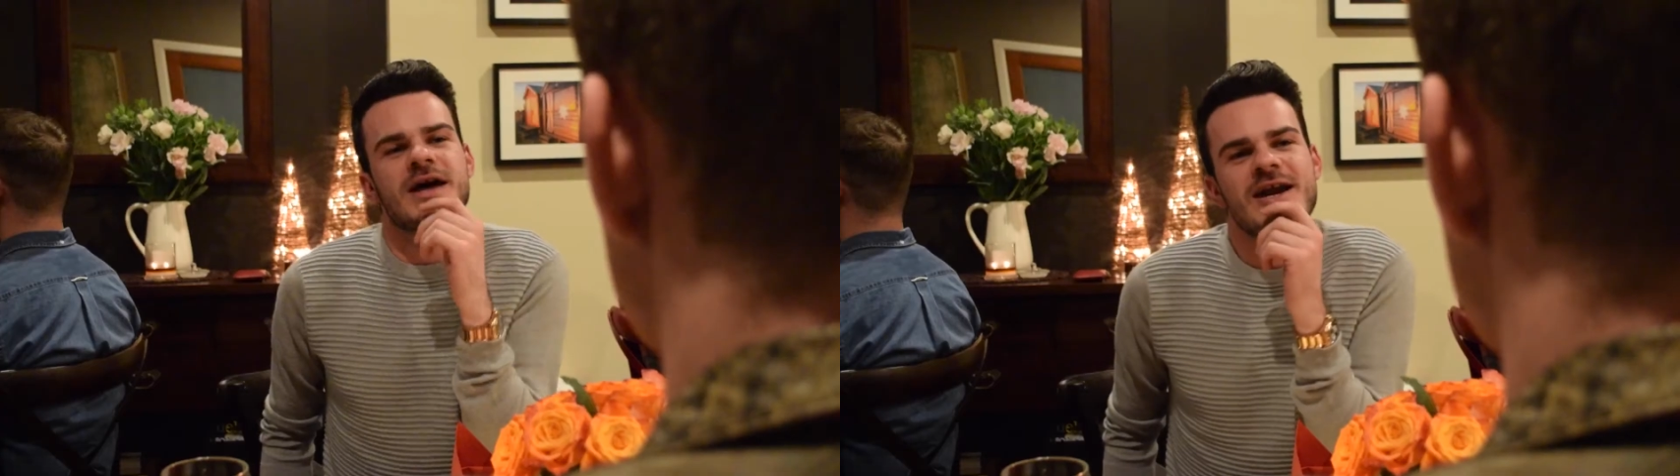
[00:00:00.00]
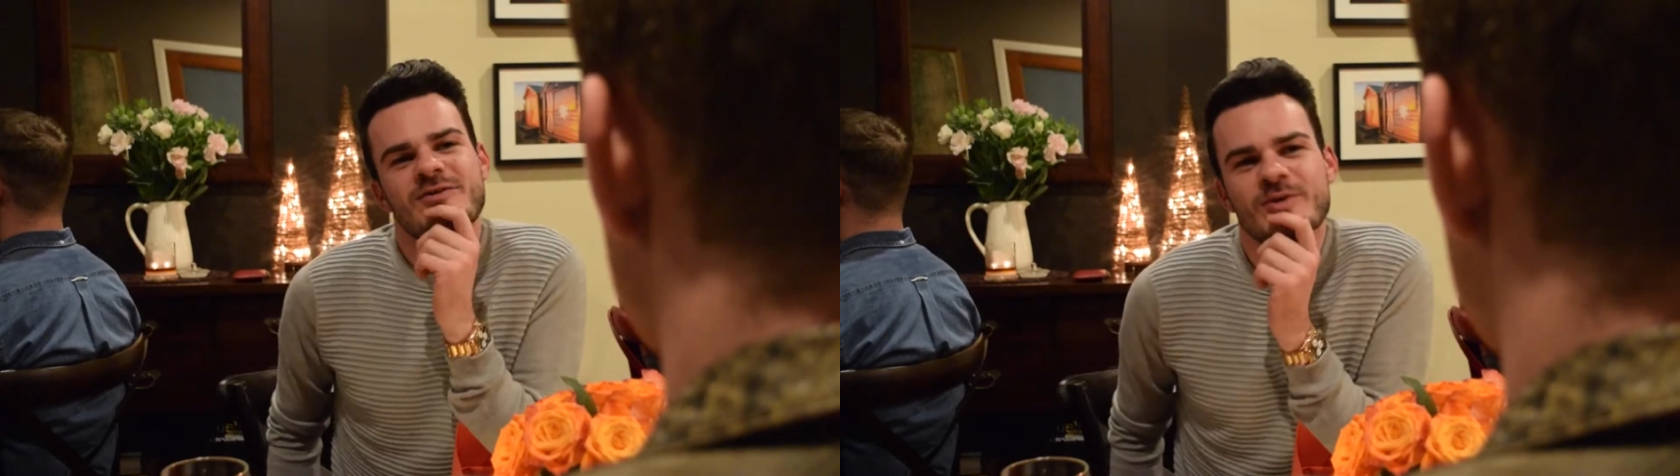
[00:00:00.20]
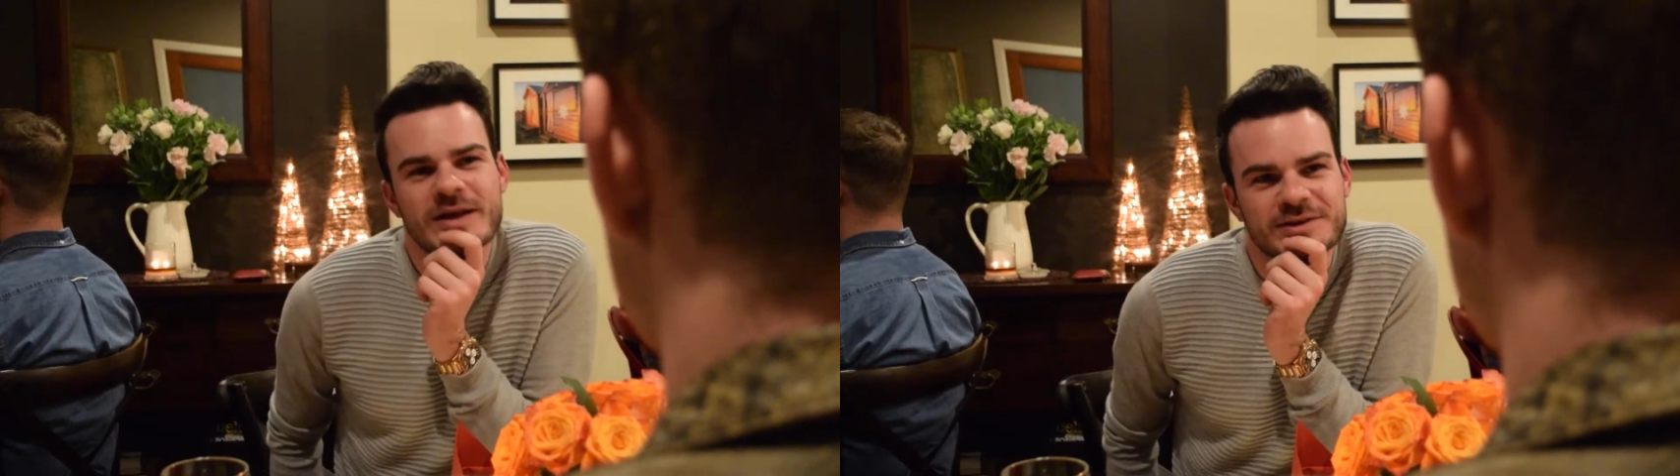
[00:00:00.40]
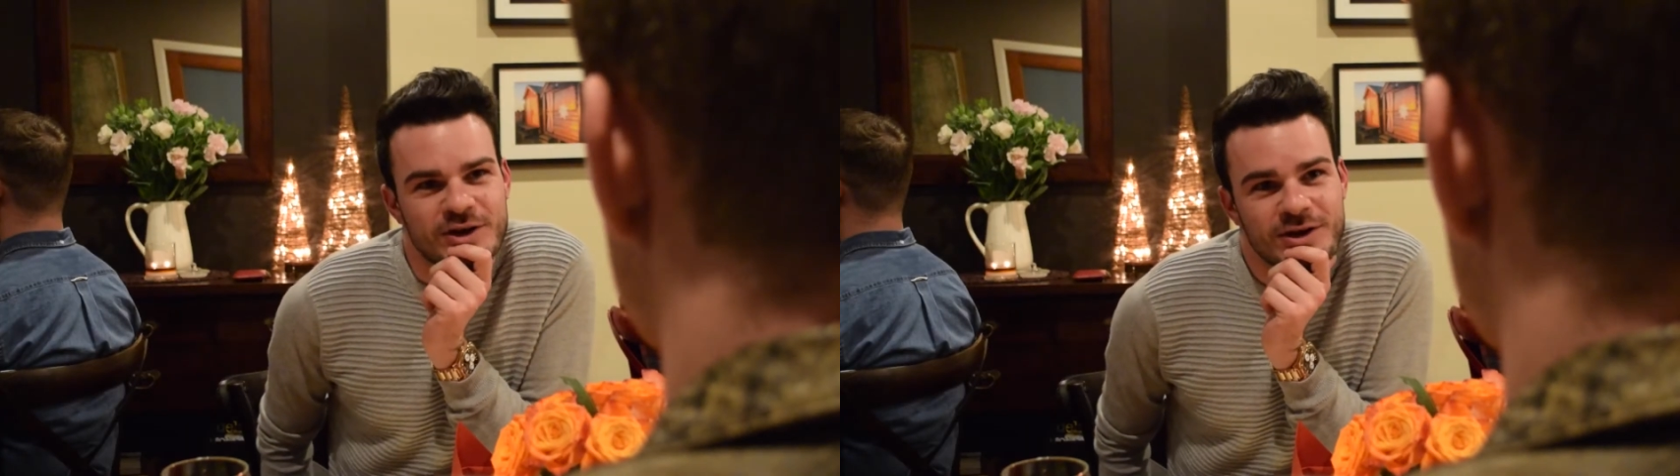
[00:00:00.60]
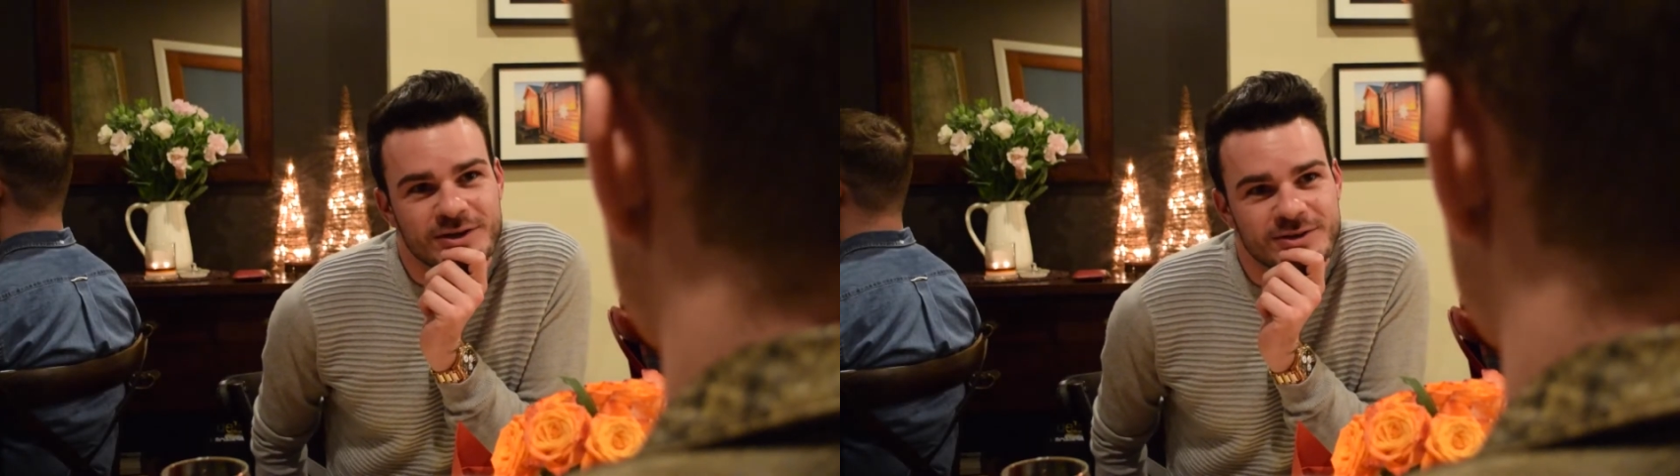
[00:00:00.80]
So how do you feel about
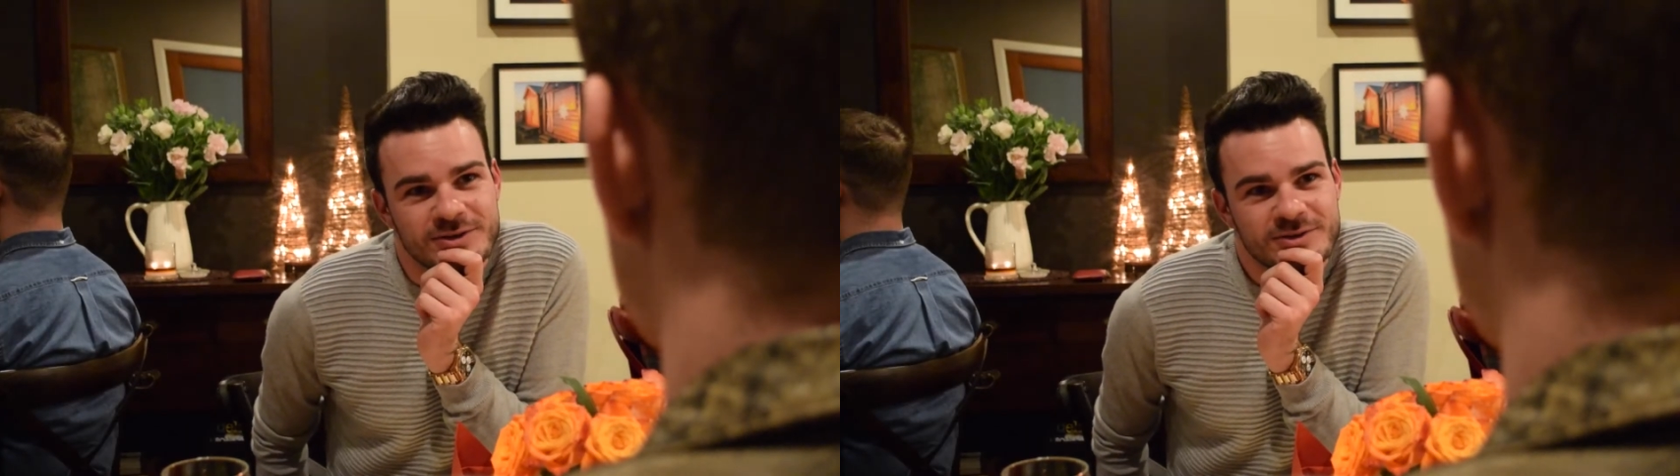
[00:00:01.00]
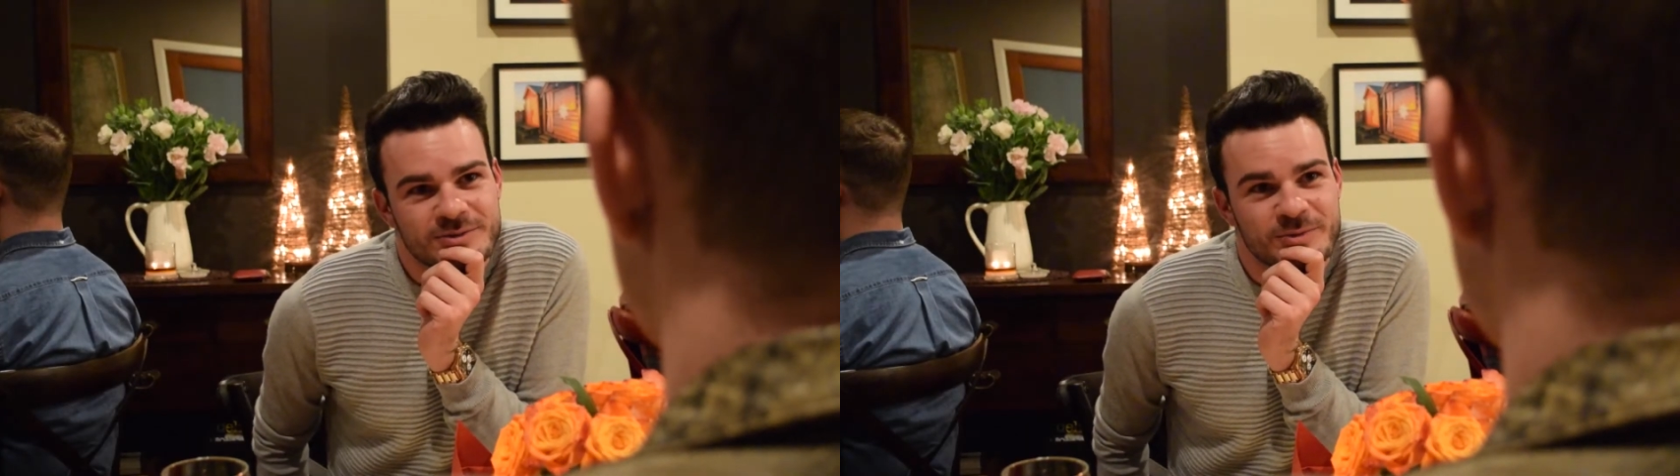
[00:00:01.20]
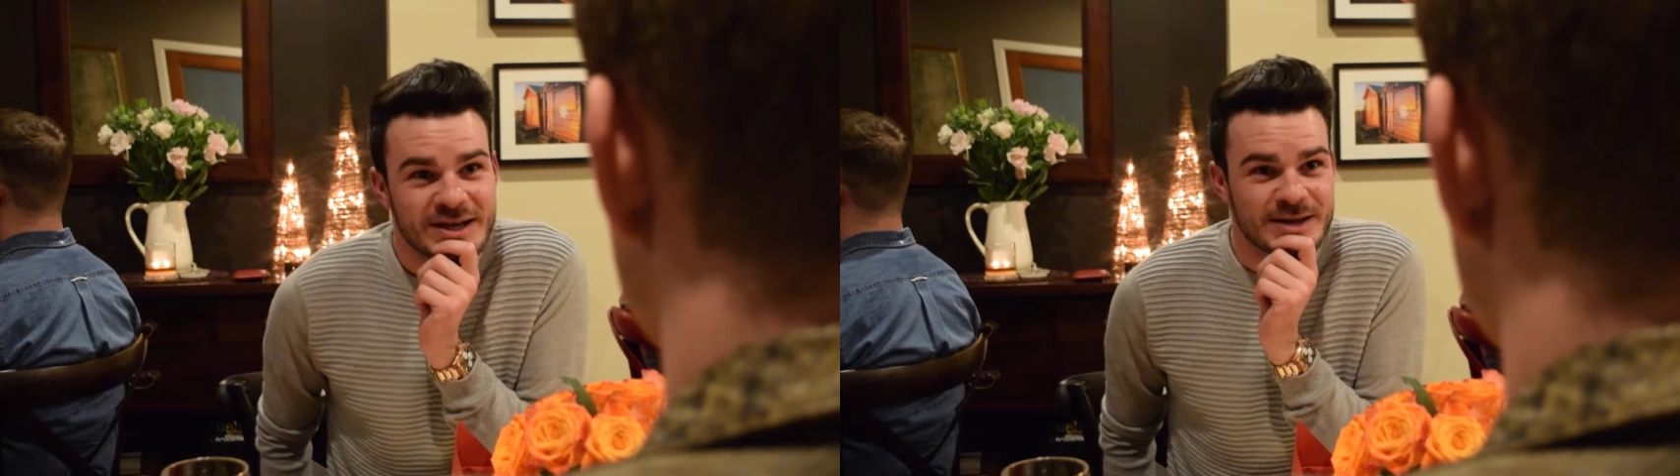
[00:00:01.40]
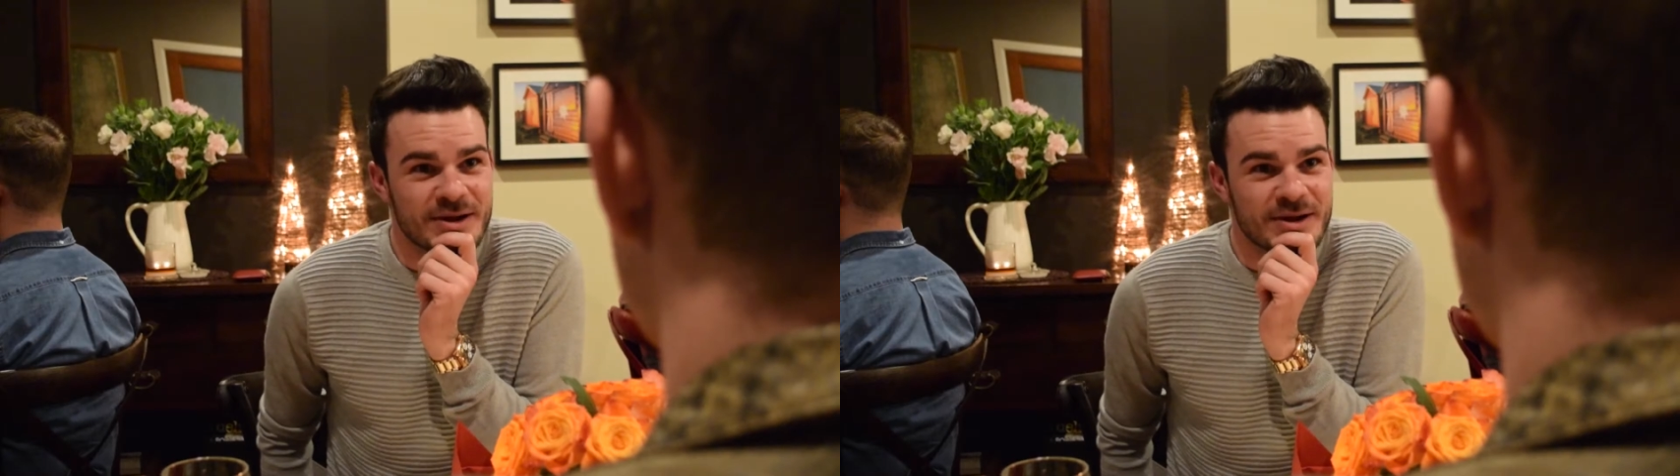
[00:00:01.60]
Scotland? We're getting